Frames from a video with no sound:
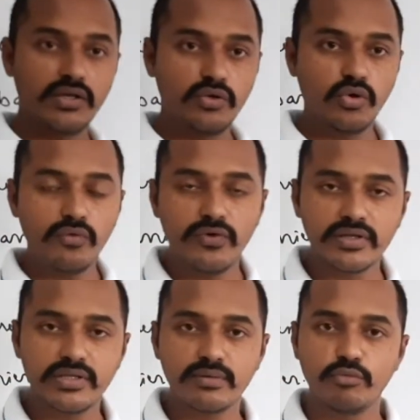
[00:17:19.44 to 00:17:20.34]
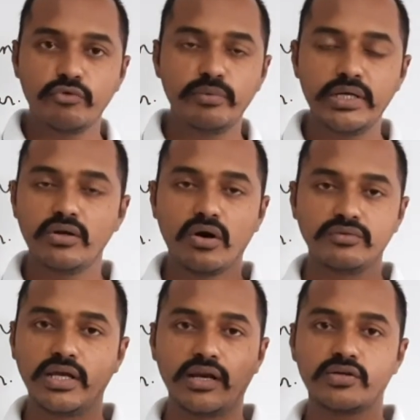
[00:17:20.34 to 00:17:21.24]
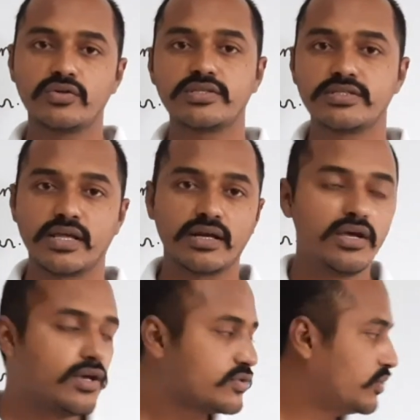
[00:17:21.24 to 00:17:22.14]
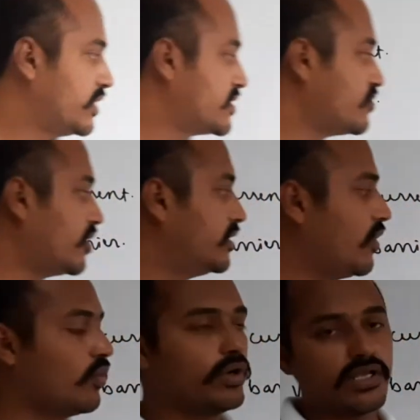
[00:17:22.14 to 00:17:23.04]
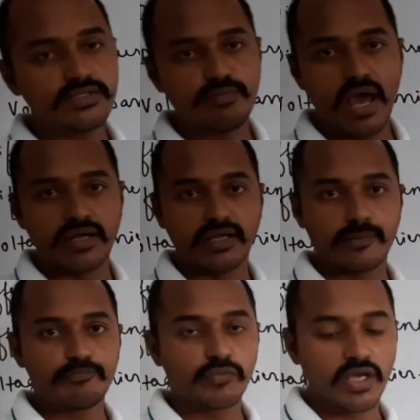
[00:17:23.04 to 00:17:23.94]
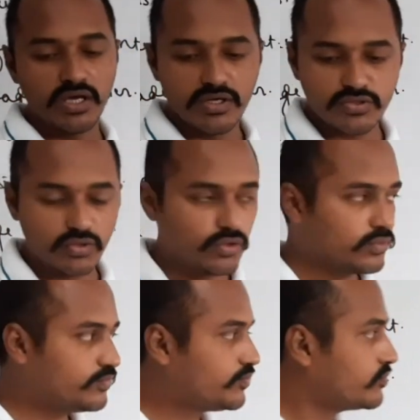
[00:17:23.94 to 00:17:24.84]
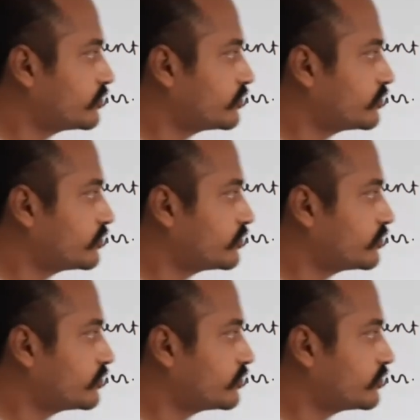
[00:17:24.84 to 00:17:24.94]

no further movement of the electrons is there. So this is what the voltage barrier. So